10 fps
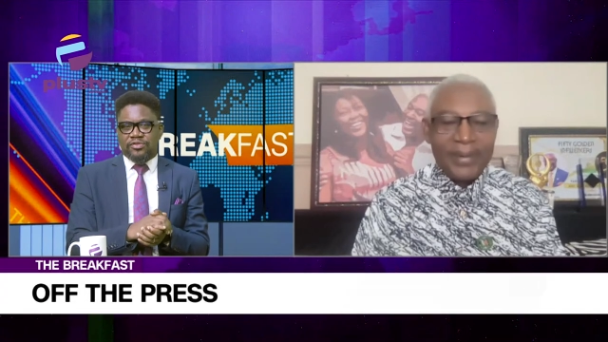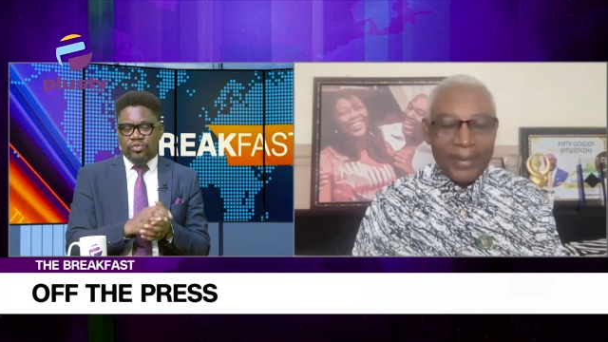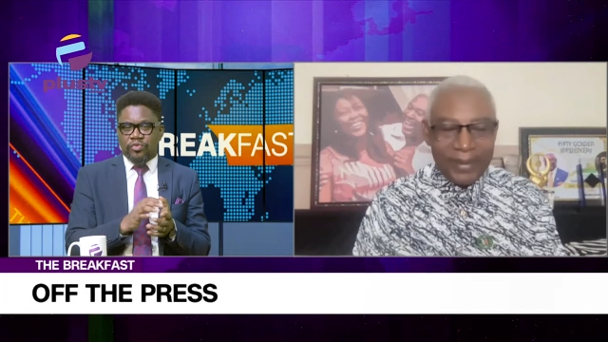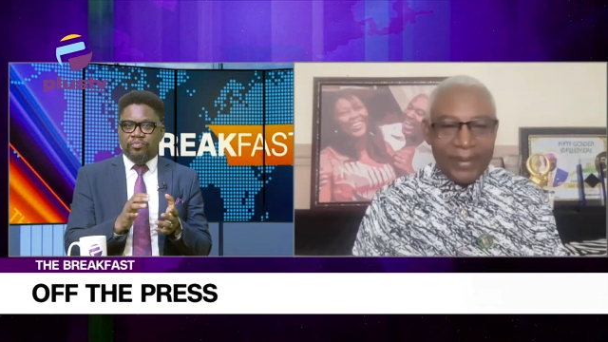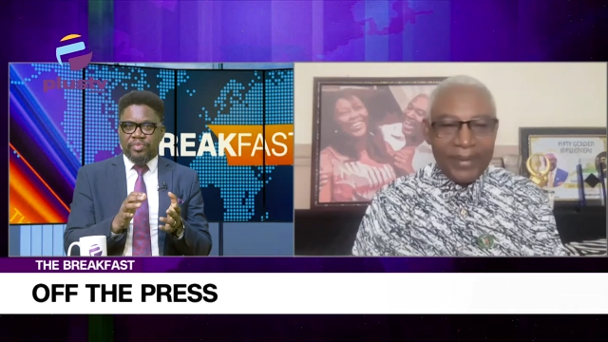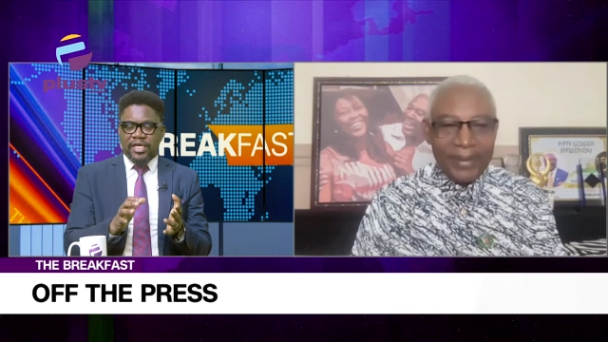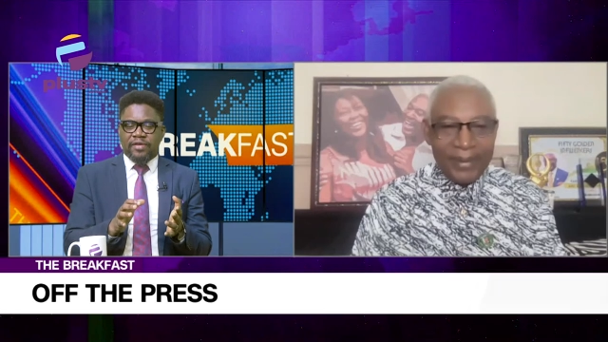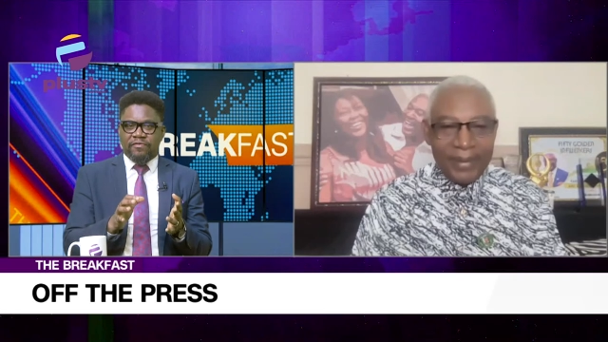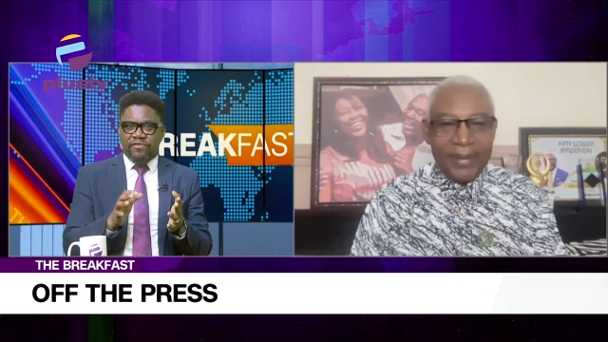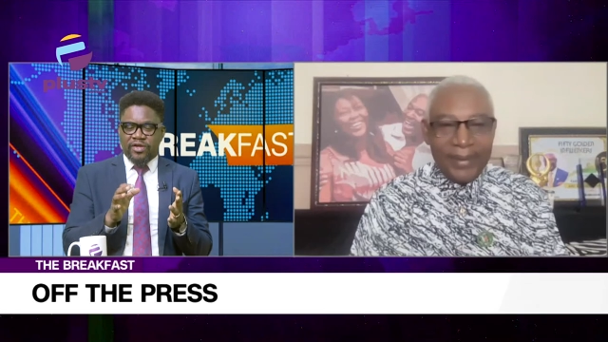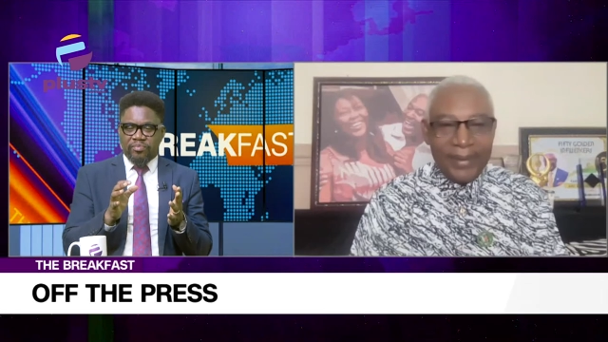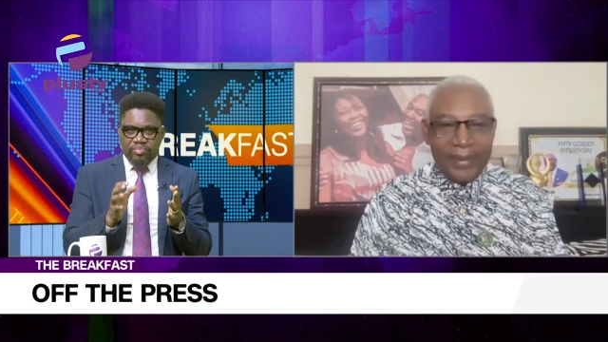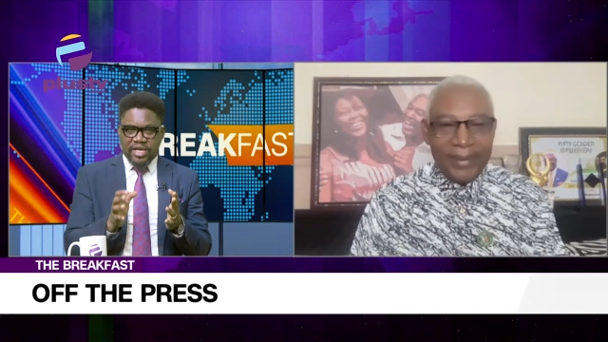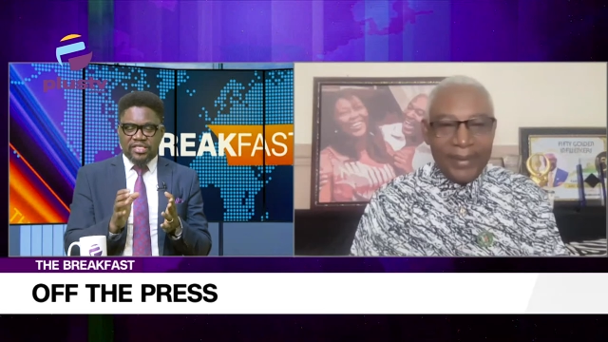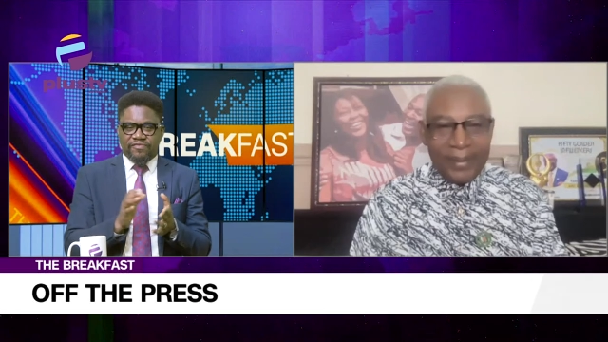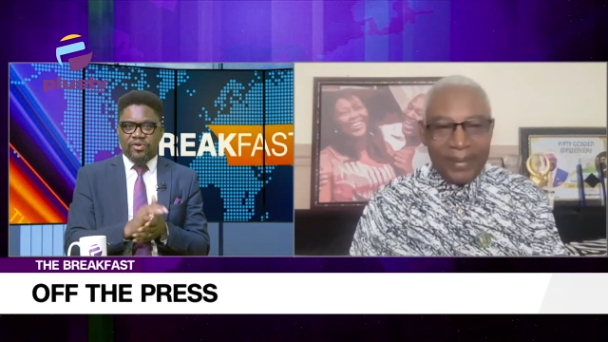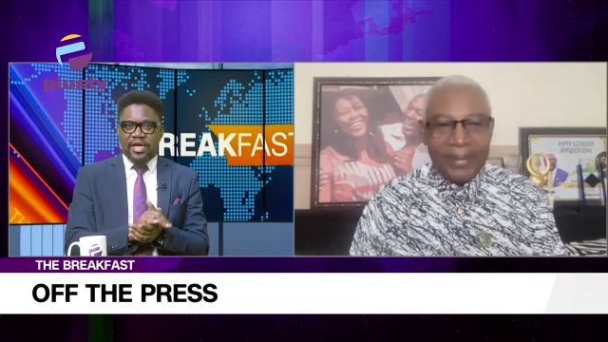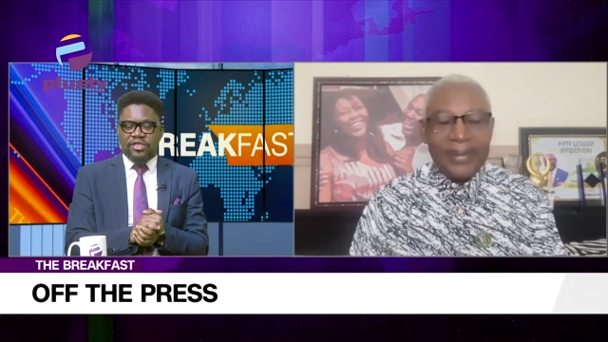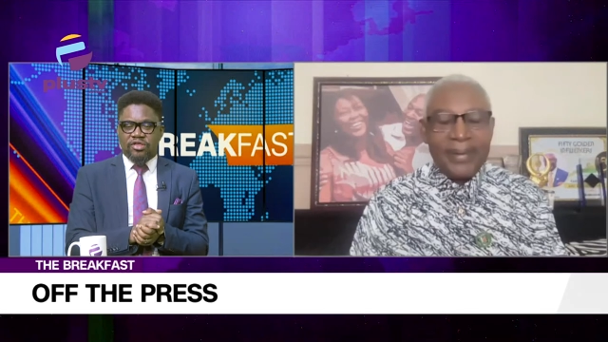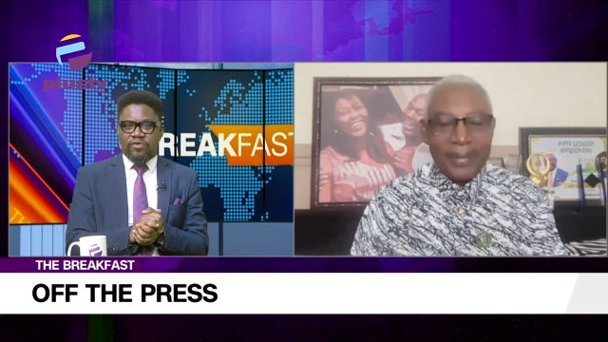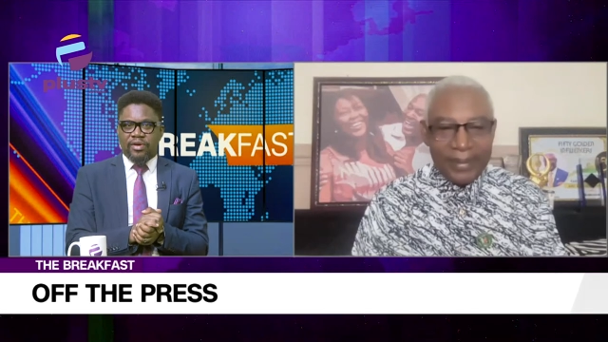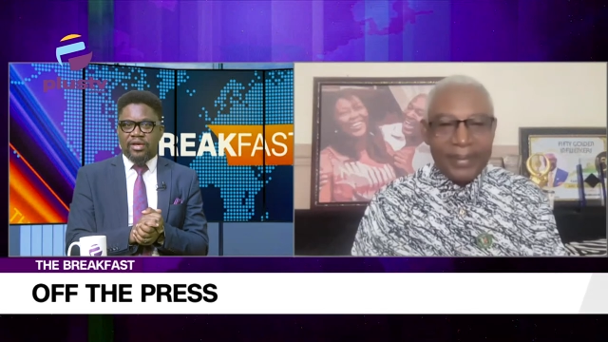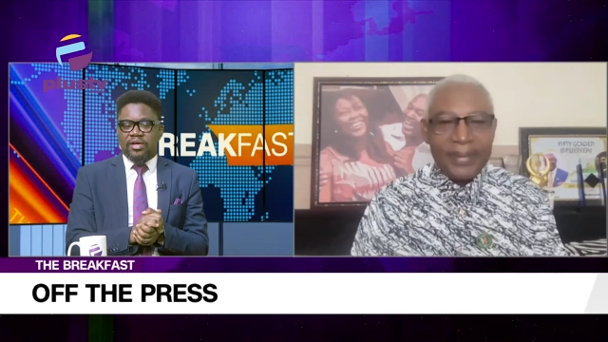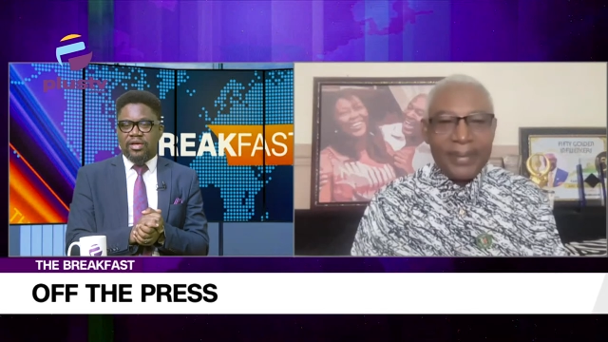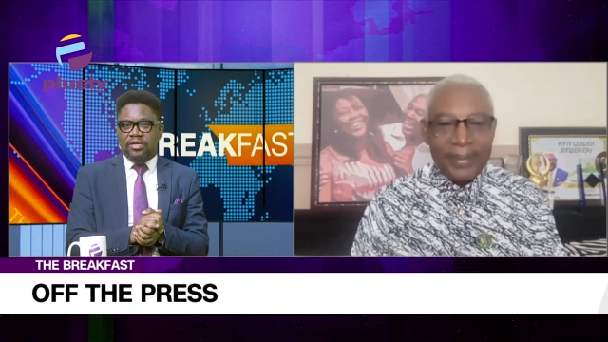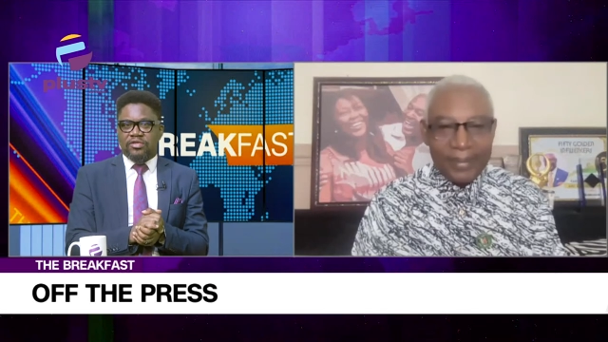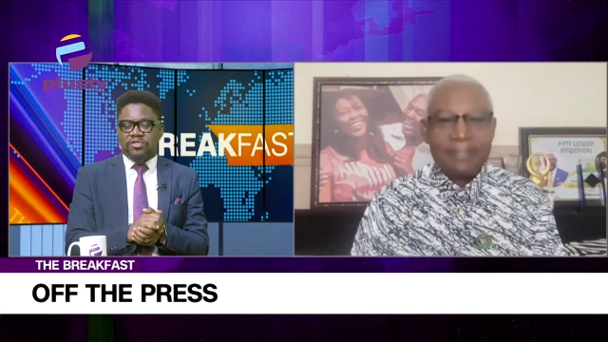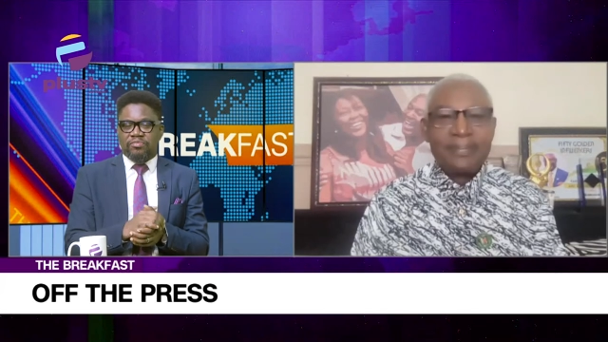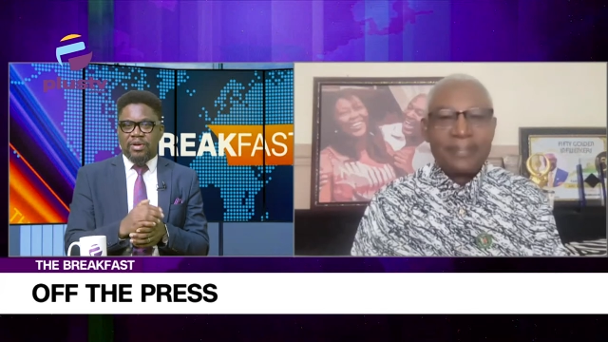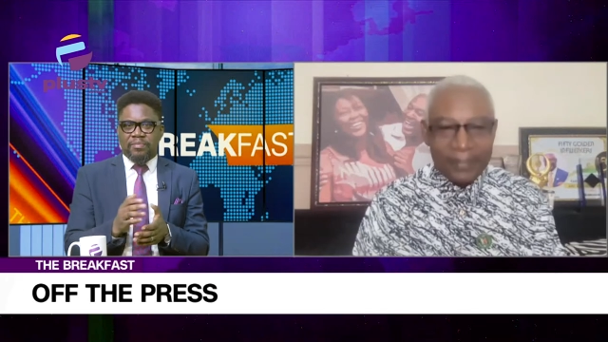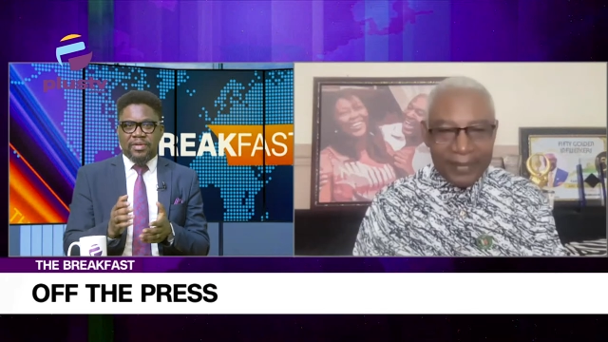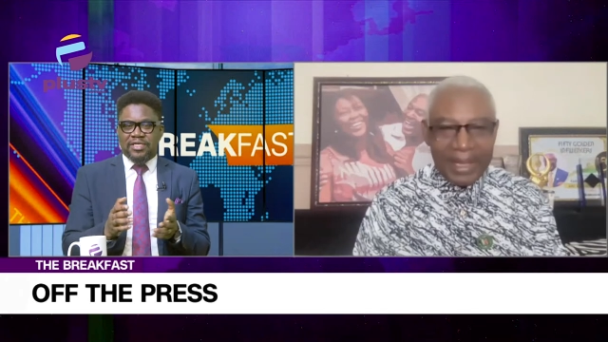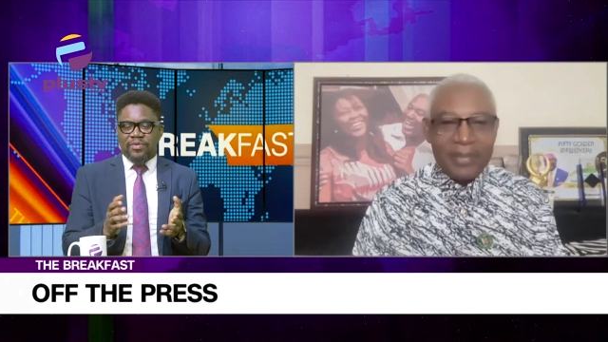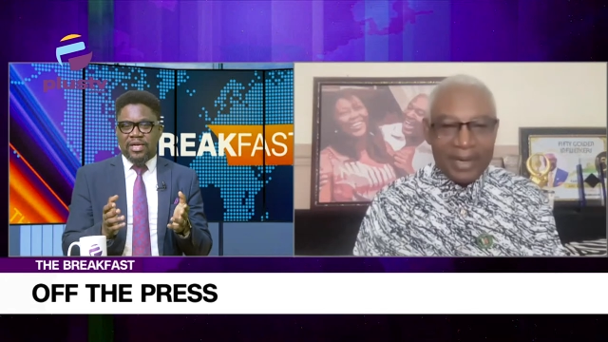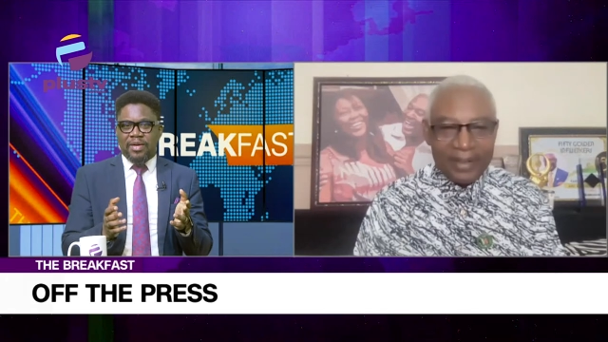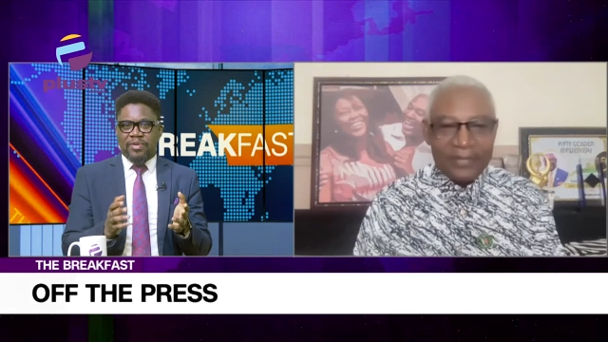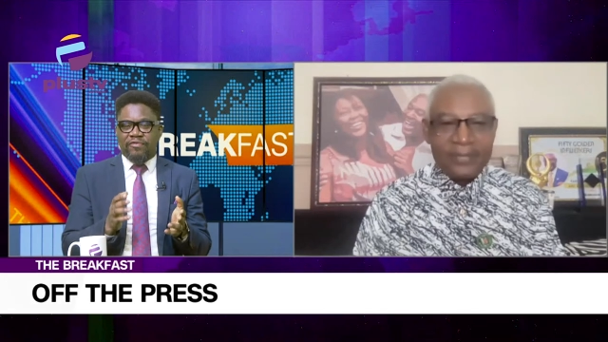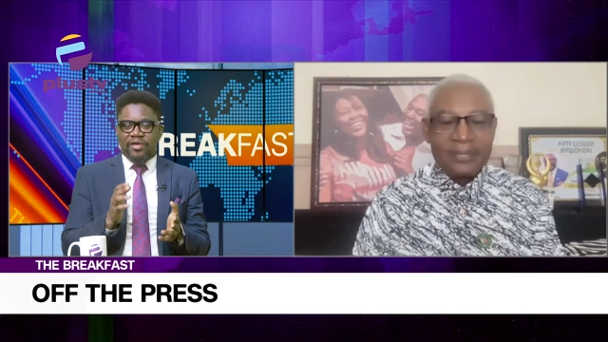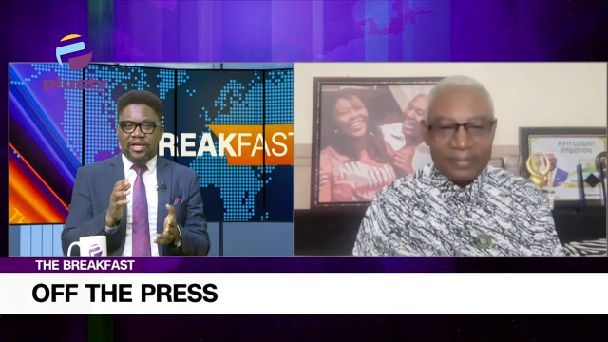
Speaker 1: will be for the best for Nigeria. Doesn't matter I whether feel